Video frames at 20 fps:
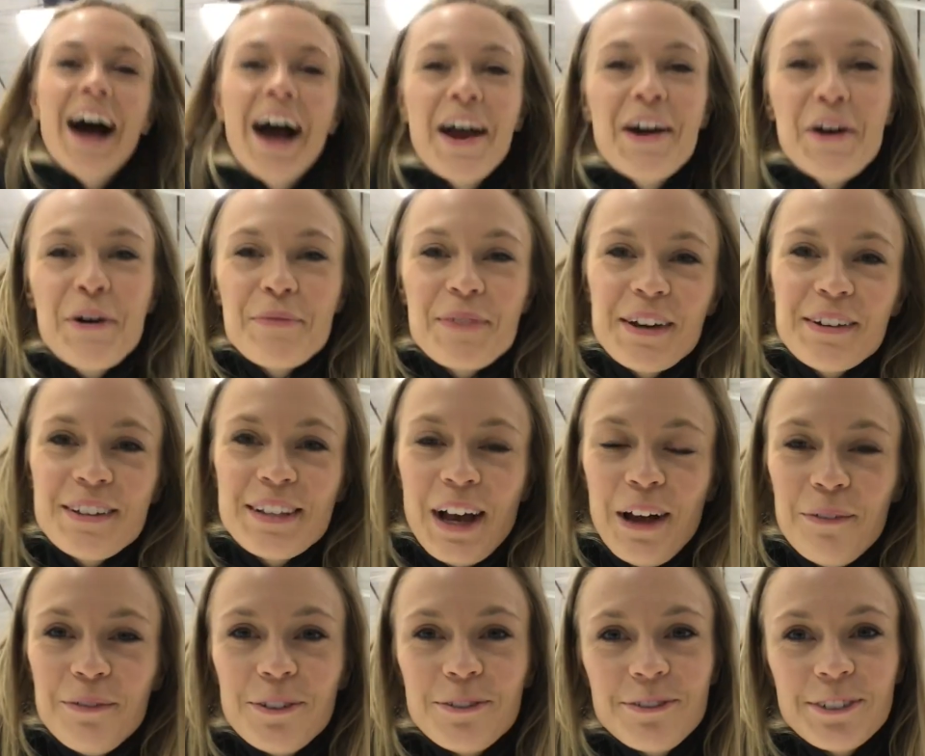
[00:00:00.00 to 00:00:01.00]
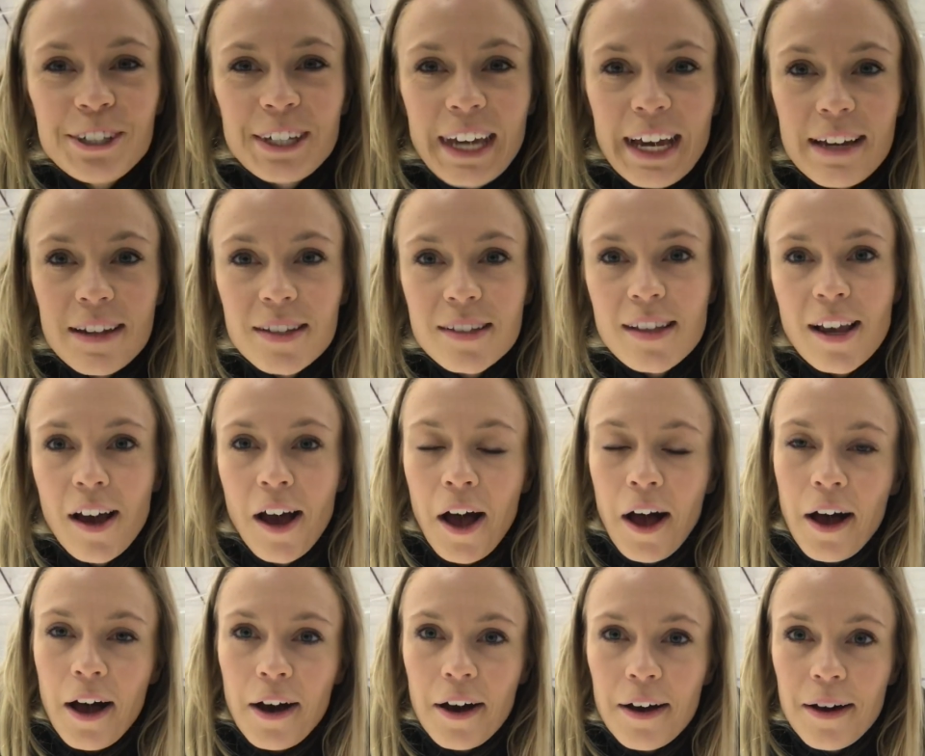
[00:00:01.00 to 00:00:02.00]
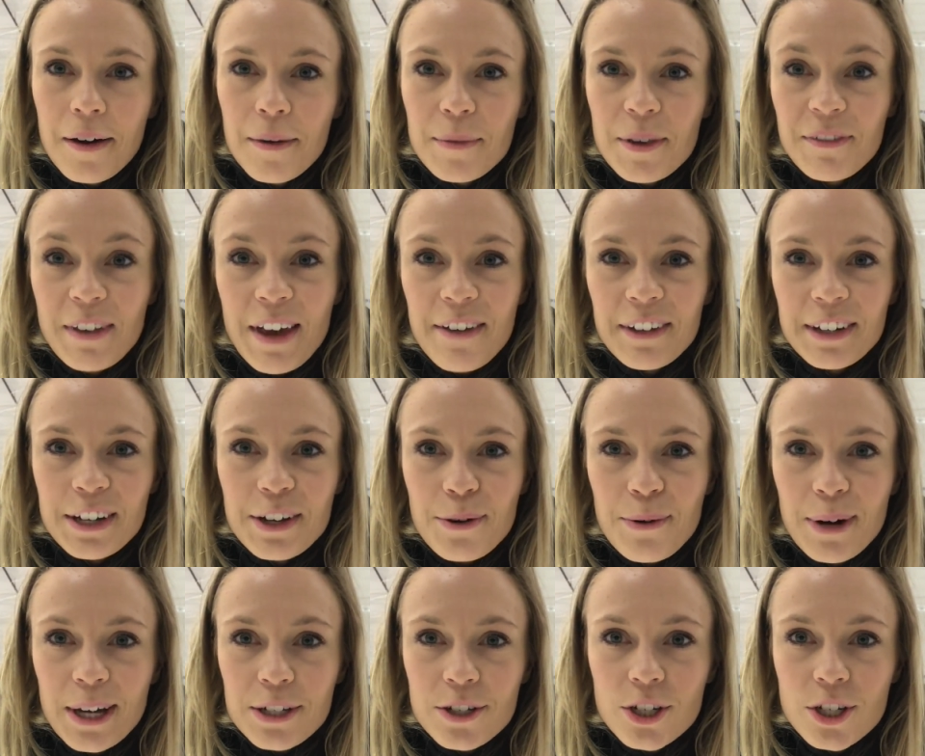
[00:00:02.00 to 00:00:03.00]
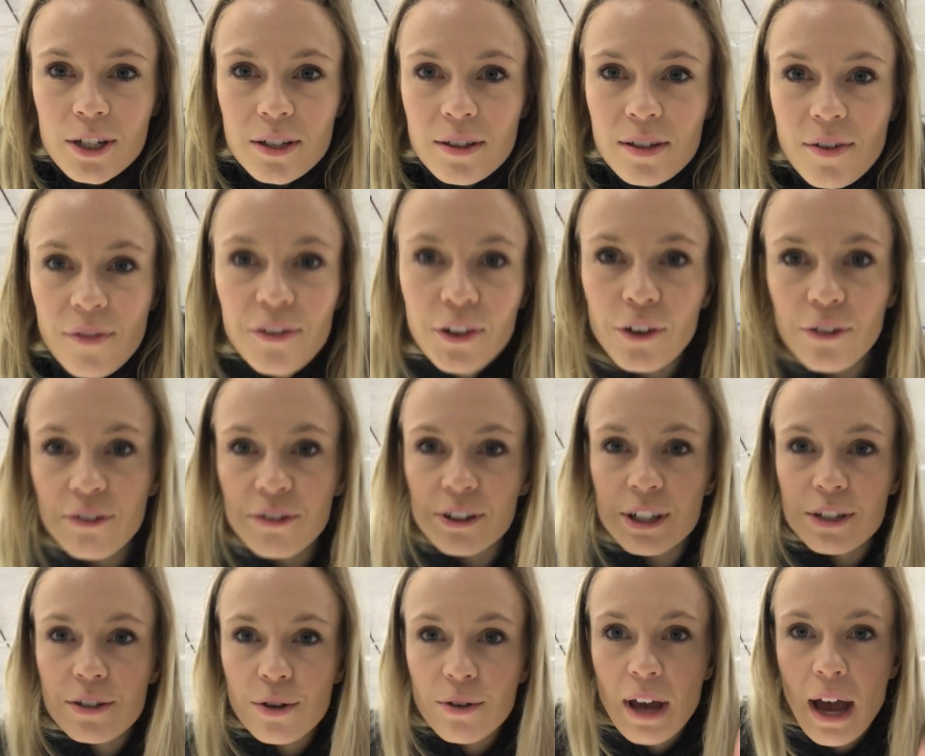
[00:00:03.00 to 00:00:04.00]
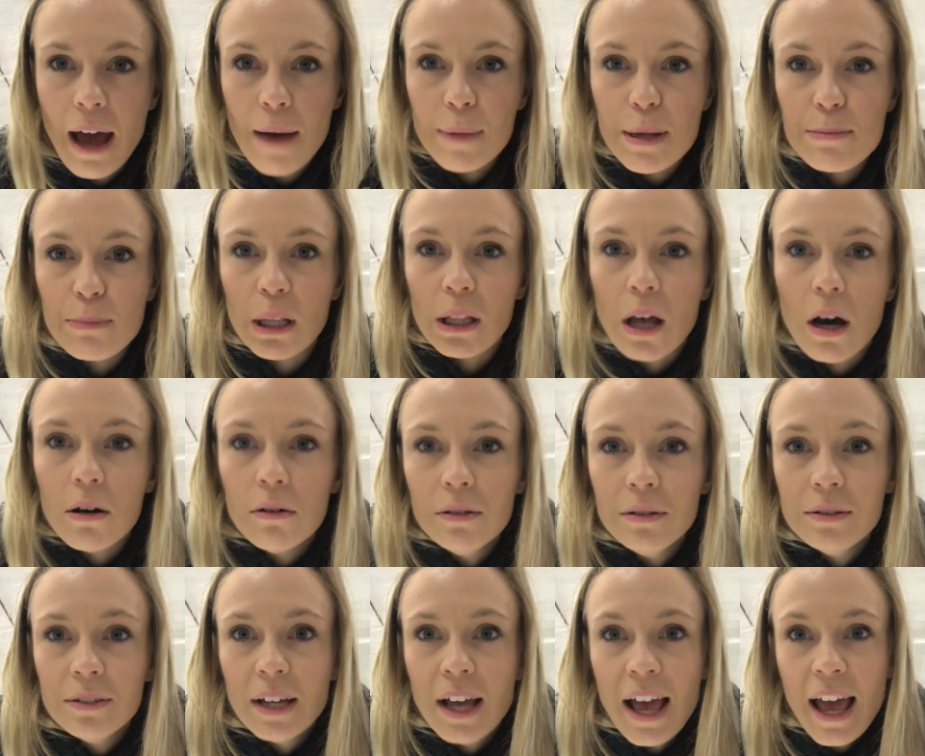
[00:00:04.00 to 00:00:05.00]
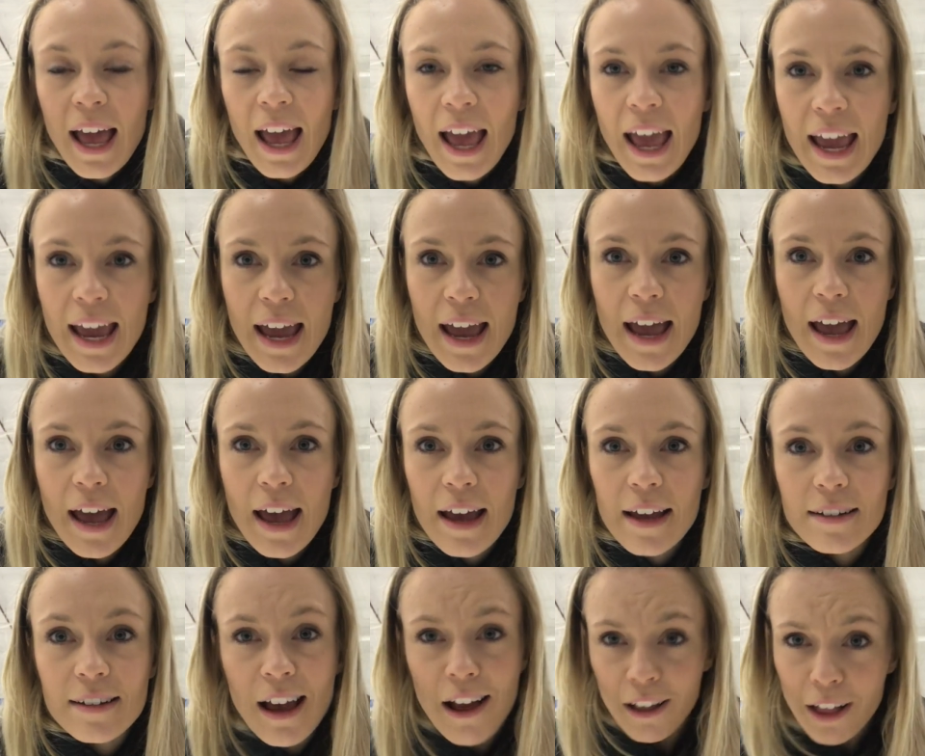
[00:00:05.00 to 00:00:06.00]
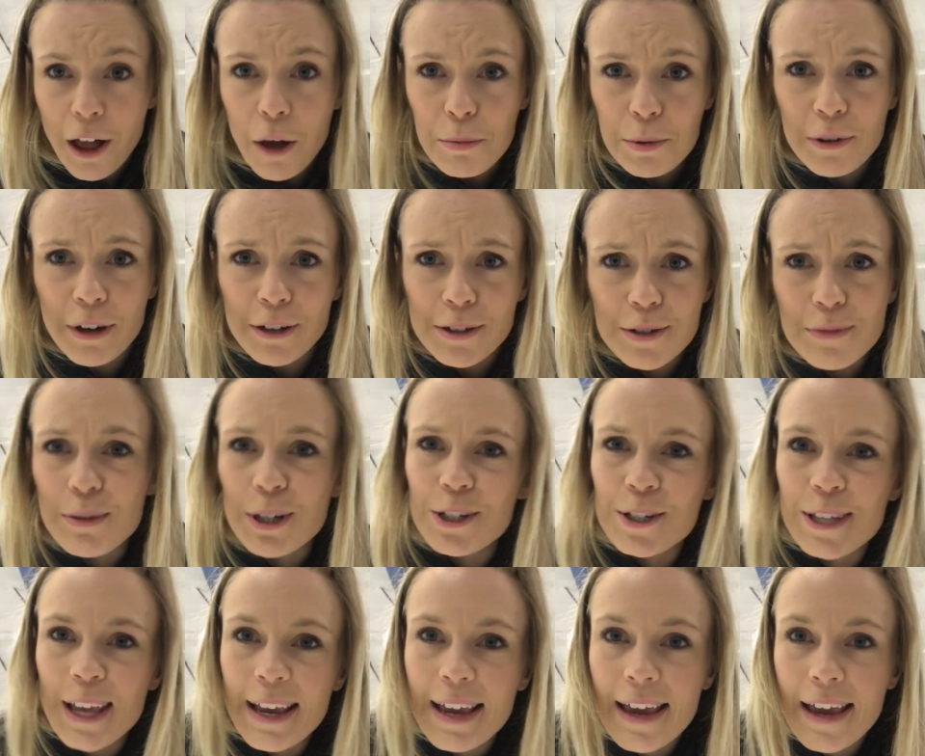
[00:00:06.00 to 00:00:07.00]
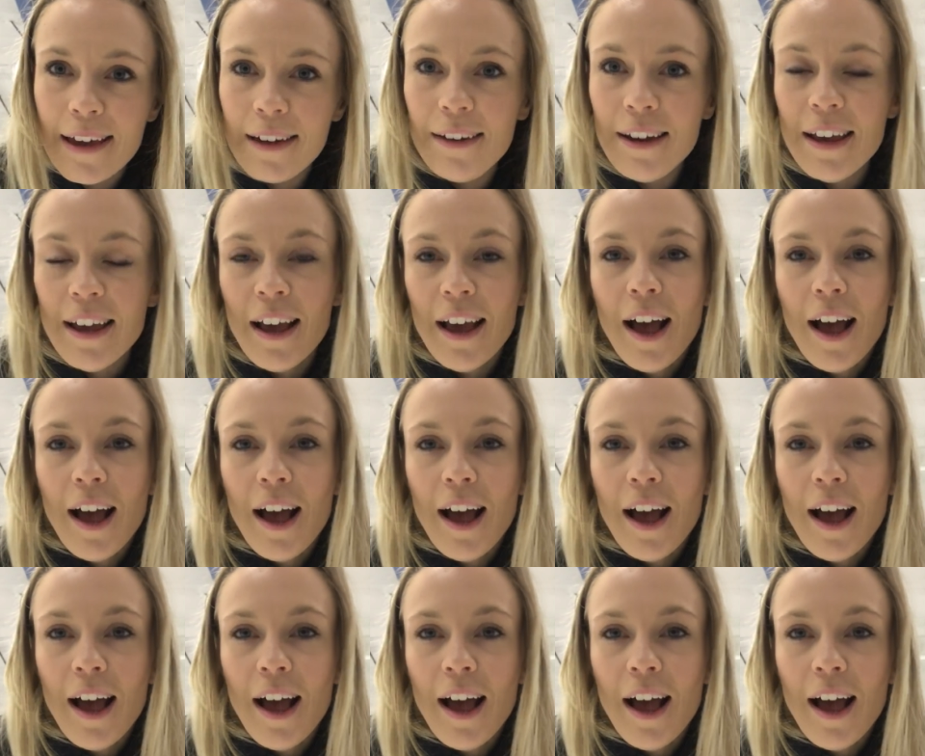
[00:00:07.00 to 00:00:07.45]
I hope that was helpful for you guys. Um, if you have any questions, feel free to comment below and I'll help you out as much as I can.